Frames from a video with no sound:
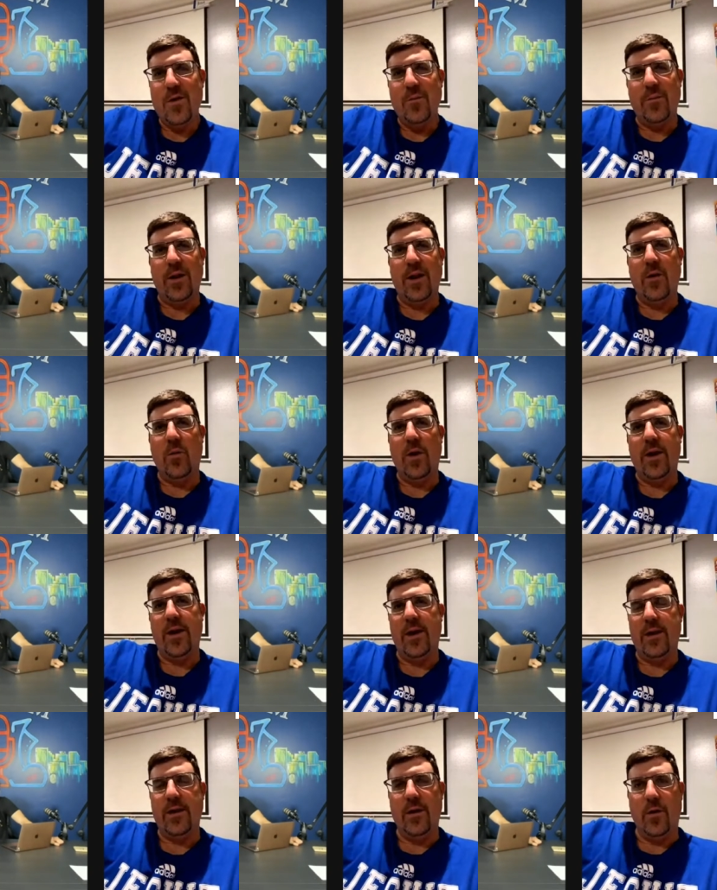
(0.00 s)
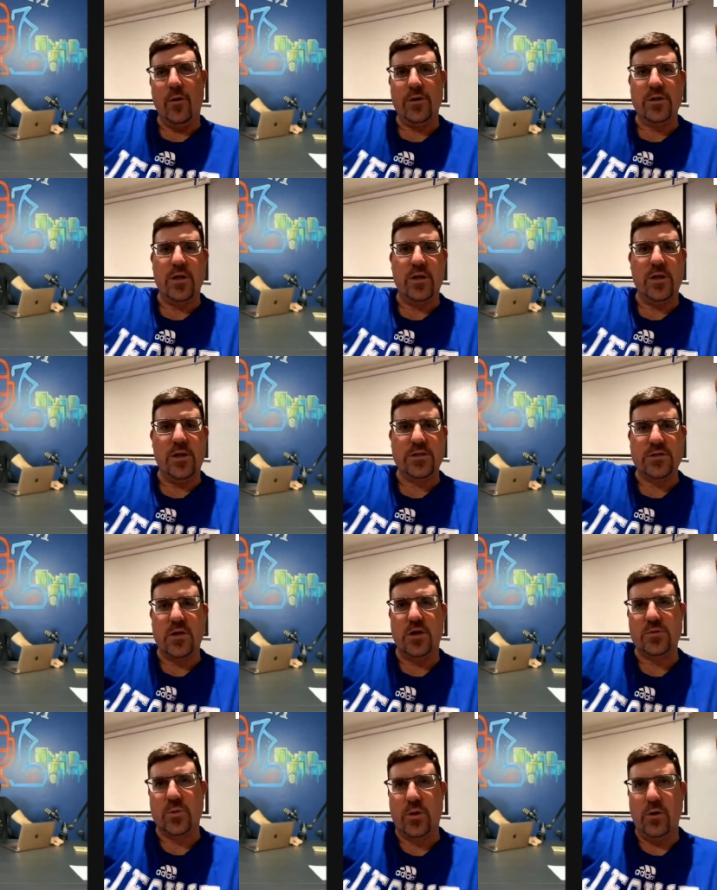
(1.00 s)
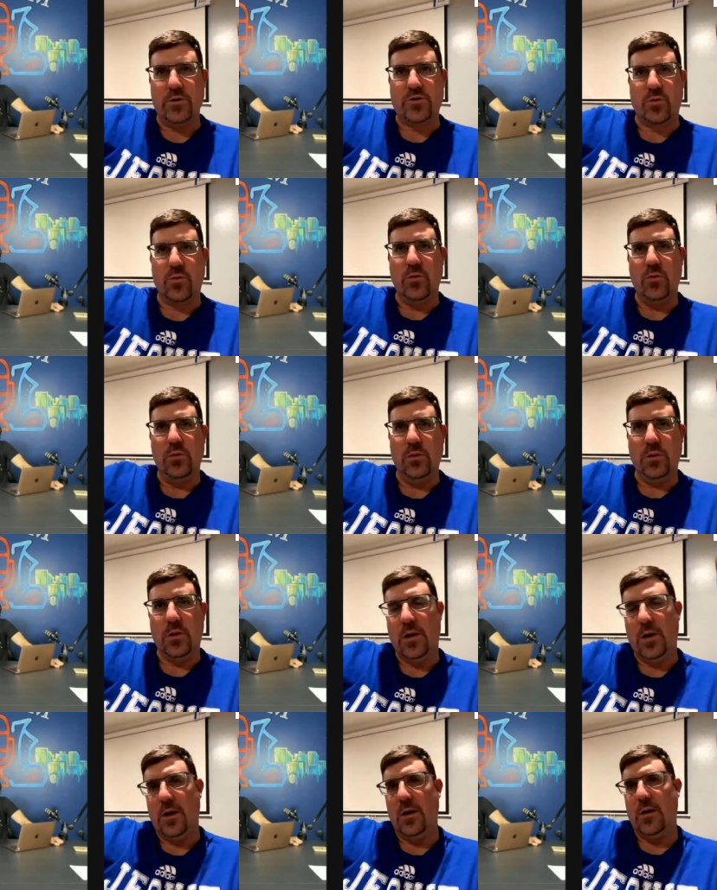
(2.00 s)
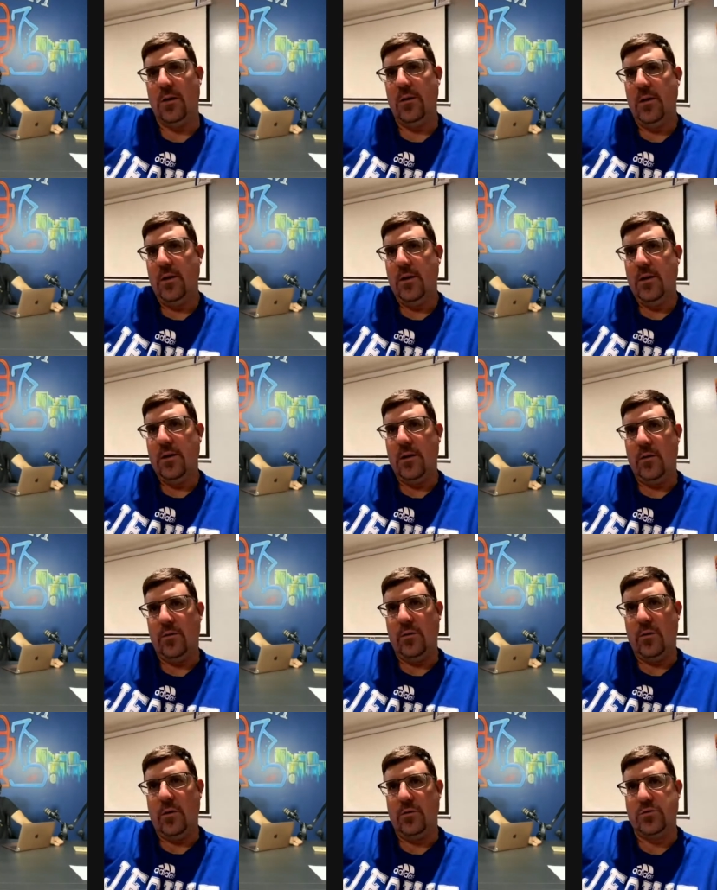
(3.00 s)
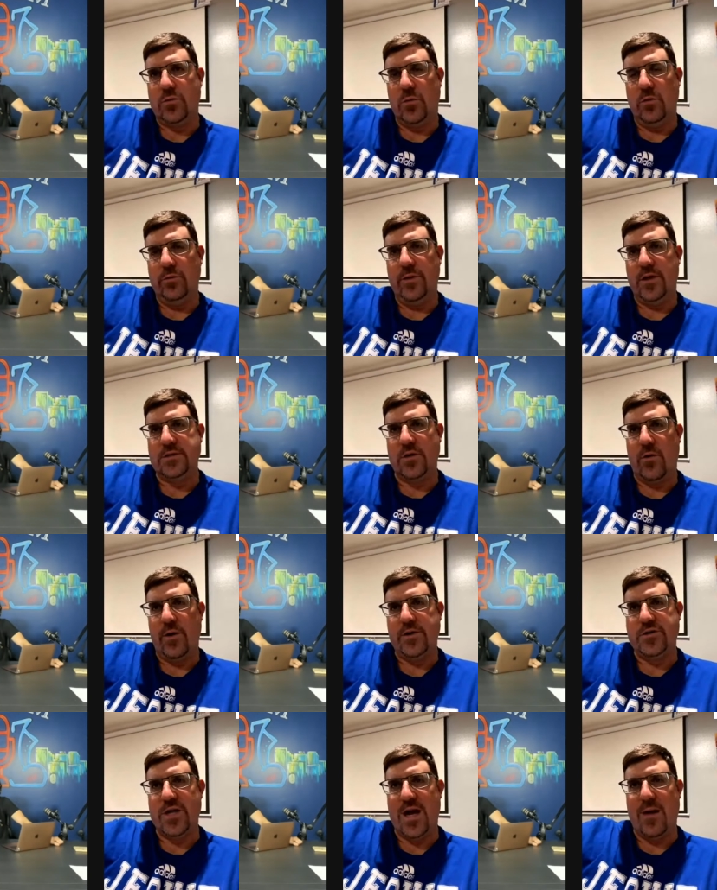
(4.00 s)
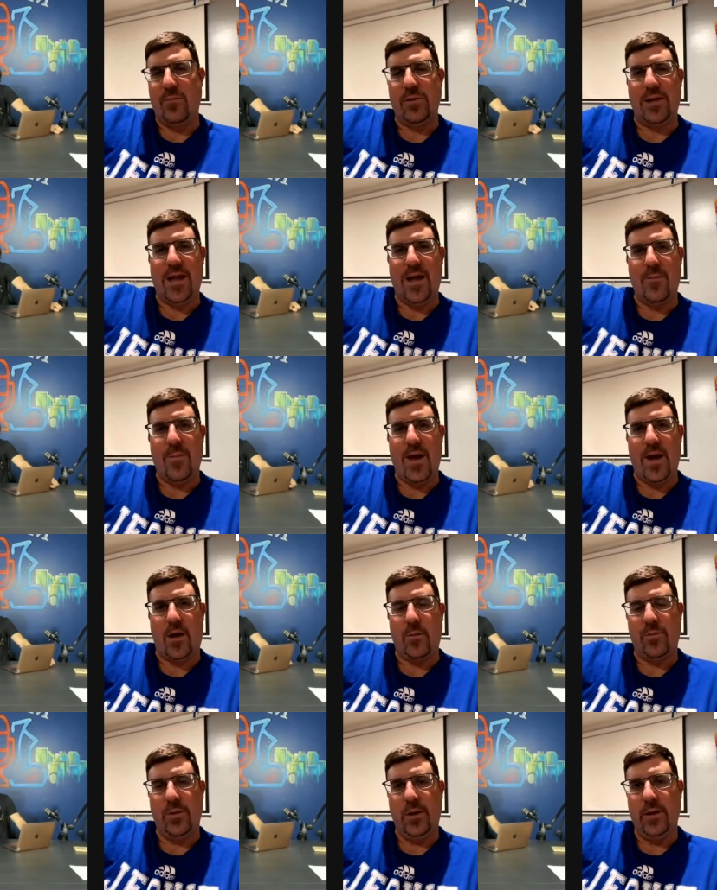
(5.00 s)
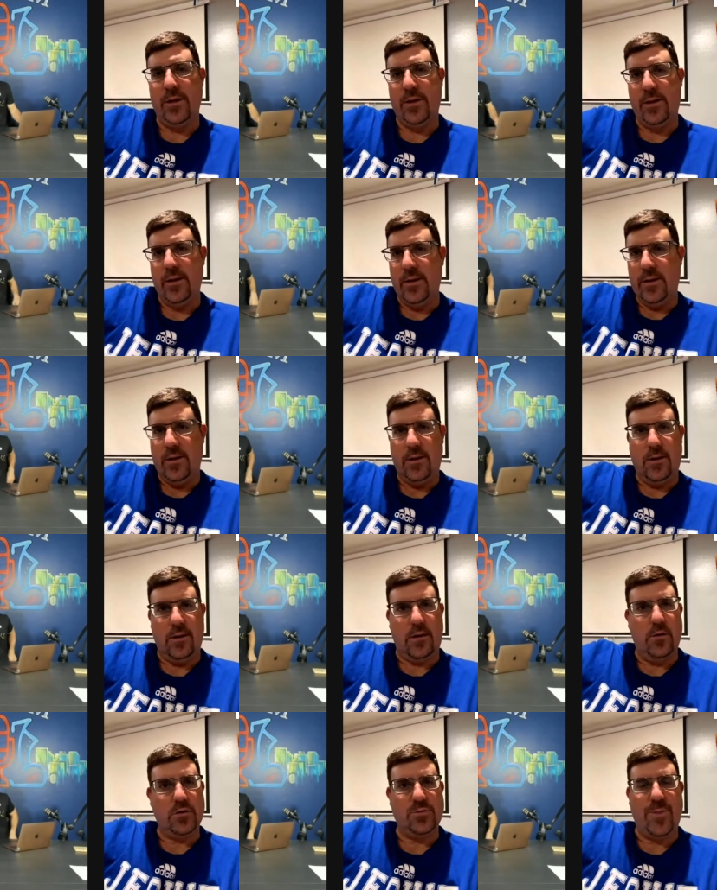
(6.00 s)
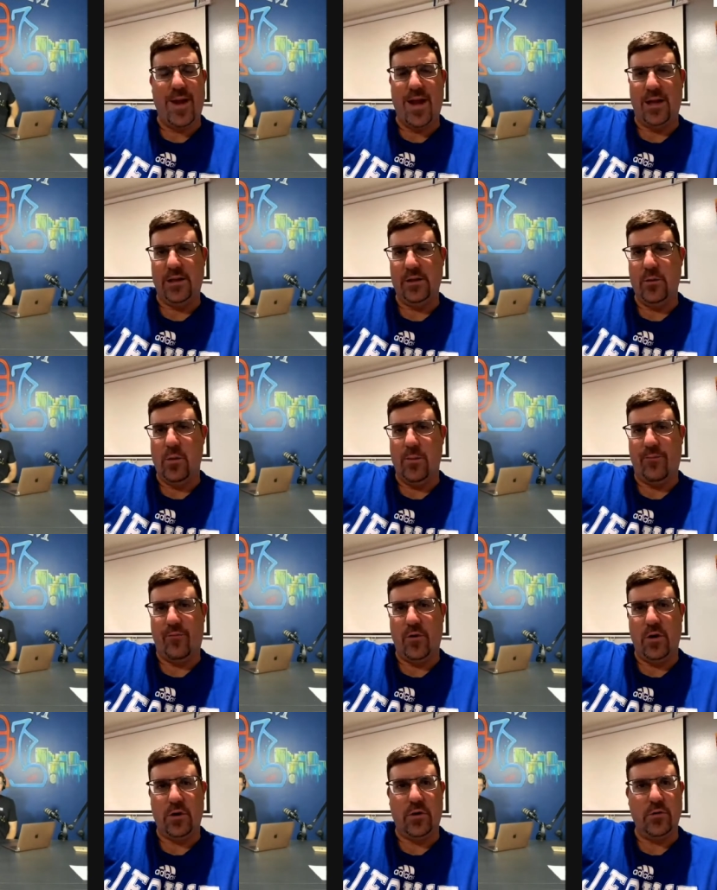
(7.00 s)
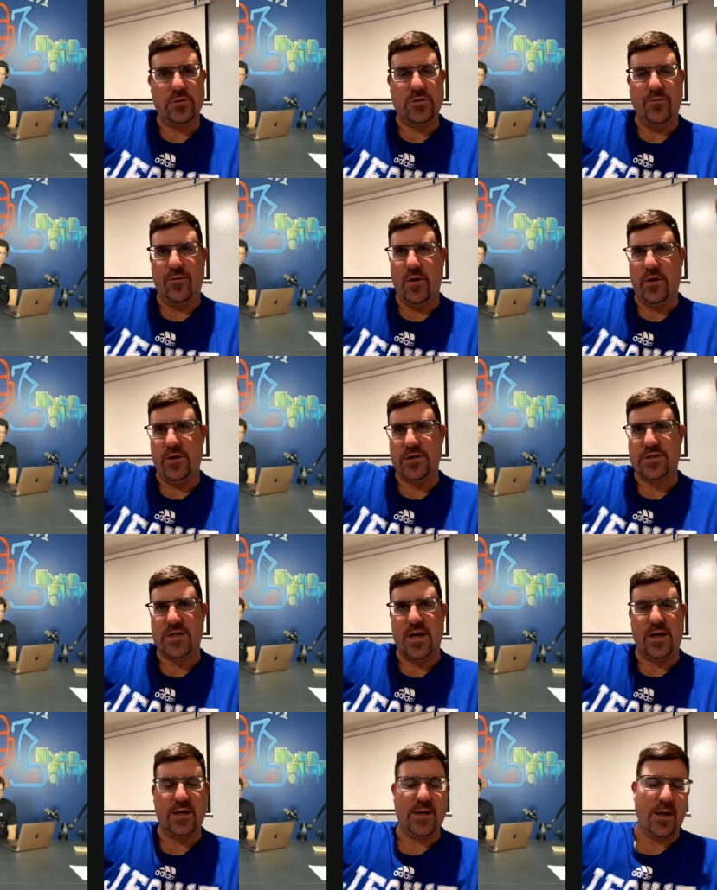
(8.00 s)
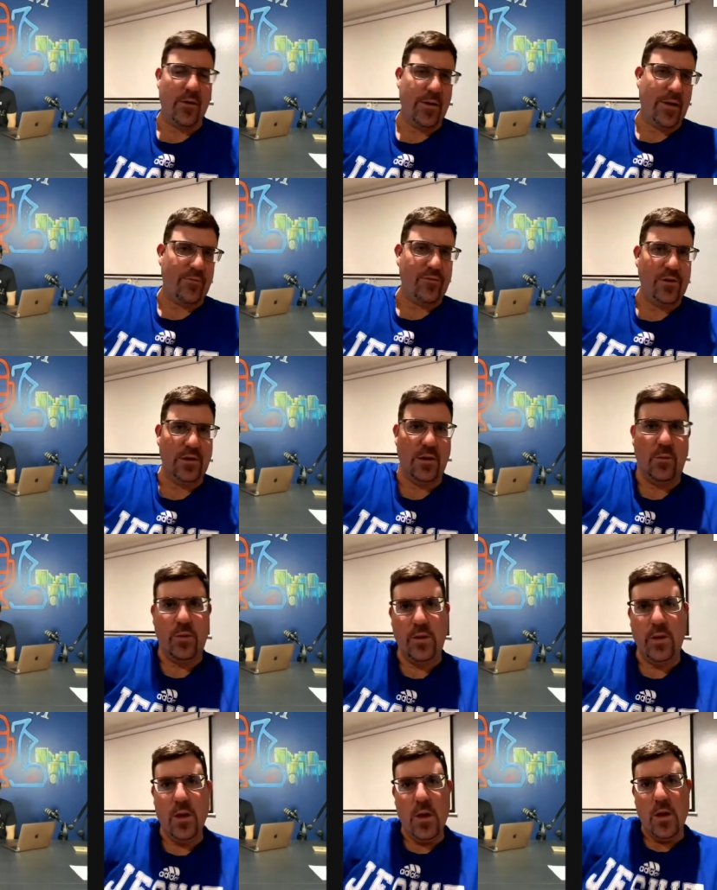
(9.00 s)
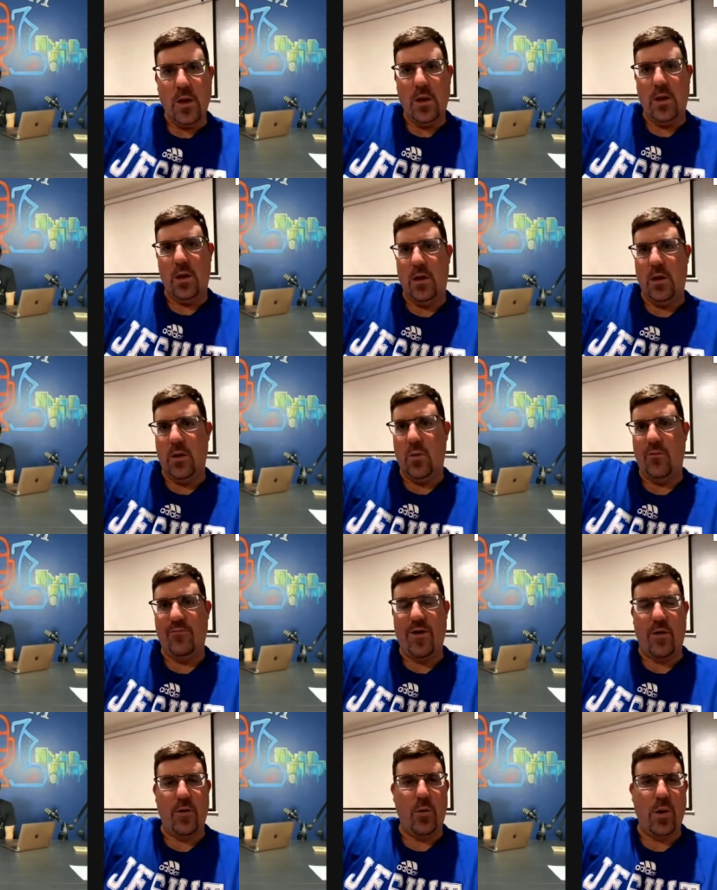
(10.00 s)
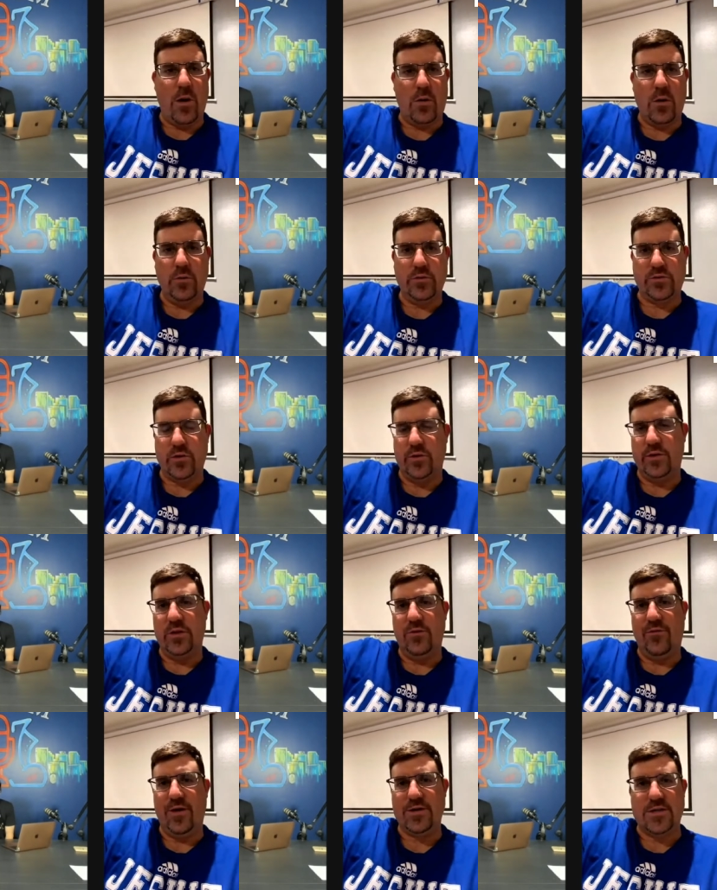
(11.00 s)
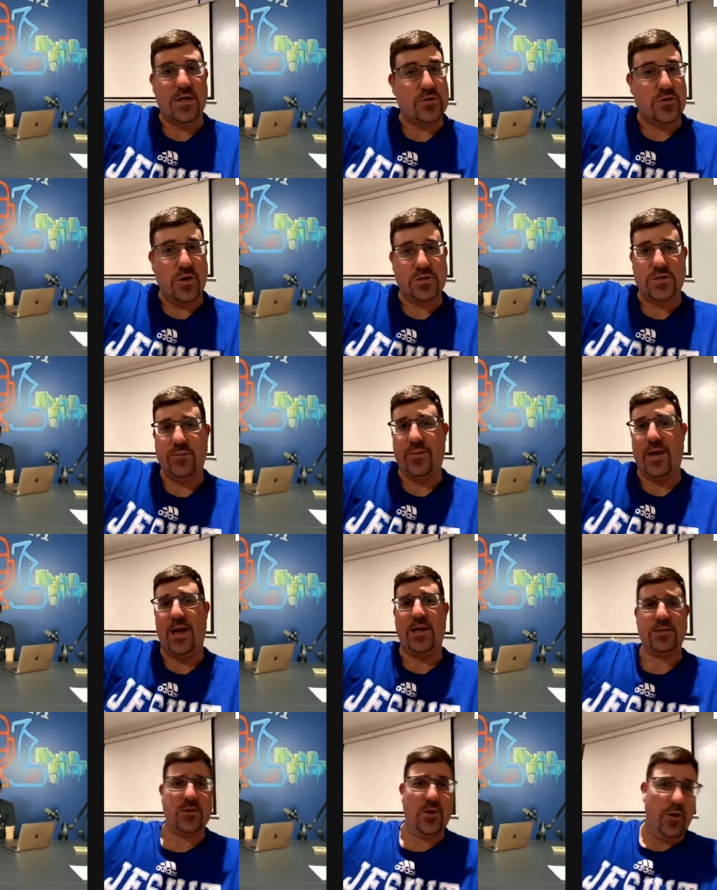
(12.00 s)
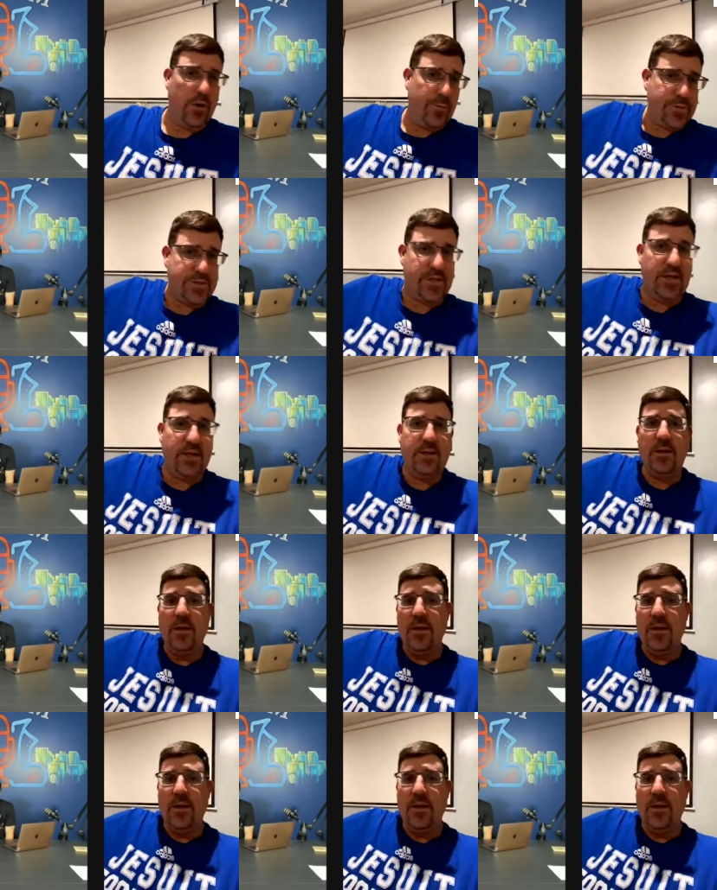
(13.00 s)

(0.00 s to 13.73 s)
but anyway, you know, it, it starts with Coach Rule. Uh, you know, Coach Rule does a great job with linebacker play. Uh, Coach Bagley up front, Coach Devon in the secondary. I feel that we uh, very well coached on defense. I trust them guys 100%.